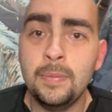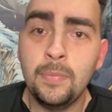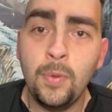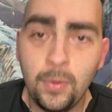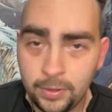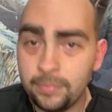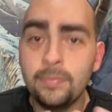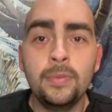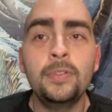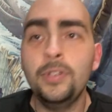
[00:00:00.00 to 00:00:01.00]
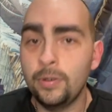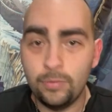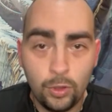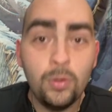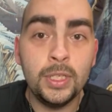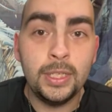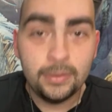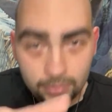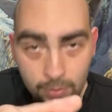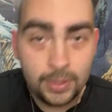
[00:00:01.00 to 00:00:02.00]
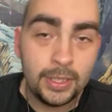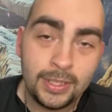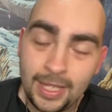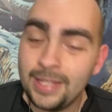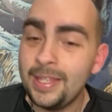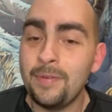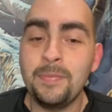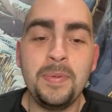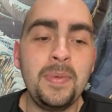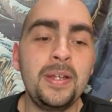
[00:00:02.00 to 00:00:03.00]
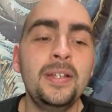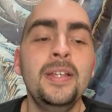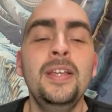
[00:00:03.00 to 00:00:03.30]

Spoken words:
Or, you know, Google it. That would be better.